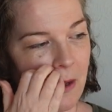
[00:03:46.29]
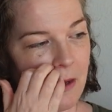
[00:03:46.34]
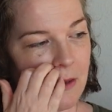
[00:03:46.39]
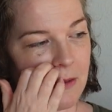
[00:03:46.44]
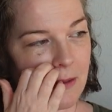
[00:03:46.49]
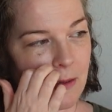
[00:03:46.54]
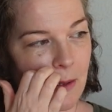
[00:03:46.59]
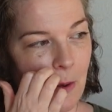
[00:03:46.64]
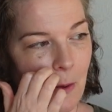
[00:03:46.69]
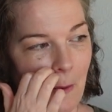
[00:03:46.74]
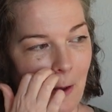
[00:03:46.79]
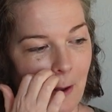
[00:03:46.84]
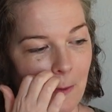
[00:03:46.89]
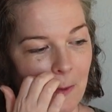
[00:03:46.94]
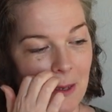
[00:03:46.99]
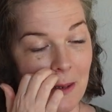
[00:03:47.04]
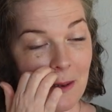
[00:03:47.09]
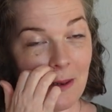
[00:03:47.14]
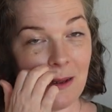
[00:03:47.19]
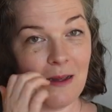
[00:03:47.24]
So I'm
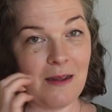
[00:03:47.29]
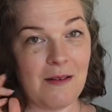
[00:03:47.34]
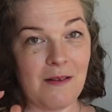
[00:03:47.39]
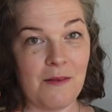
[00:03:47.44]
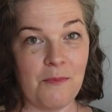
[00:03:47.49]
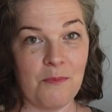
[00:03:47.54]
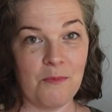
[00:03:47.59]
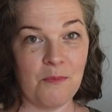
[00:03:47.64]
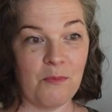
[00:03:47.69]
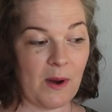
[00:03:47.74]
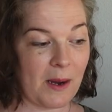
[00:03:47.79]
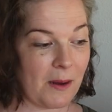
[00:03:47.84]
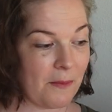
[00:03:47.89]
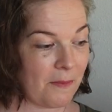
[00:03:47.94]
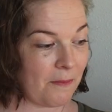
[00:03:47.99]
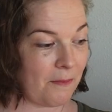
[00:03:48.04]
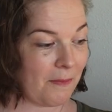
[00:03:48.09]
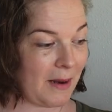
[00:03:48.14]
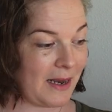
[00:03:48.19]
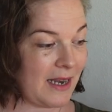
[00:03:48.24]
gonna
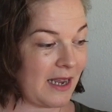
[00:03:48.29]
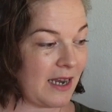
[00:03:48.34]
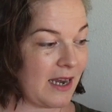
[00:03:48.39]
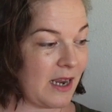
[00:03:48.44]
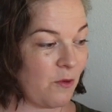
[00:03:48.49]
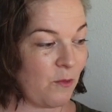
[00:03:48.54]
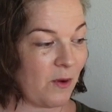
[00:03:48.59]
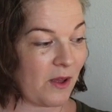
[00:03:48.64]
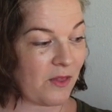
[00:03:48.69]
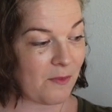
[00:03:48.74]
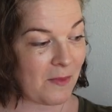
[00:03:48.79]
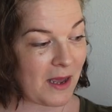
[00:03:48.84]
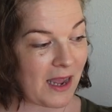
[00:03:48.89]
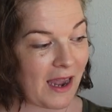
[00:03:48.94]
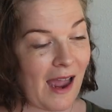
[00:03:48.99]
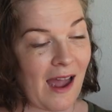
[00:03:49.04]
bring my knitting with me.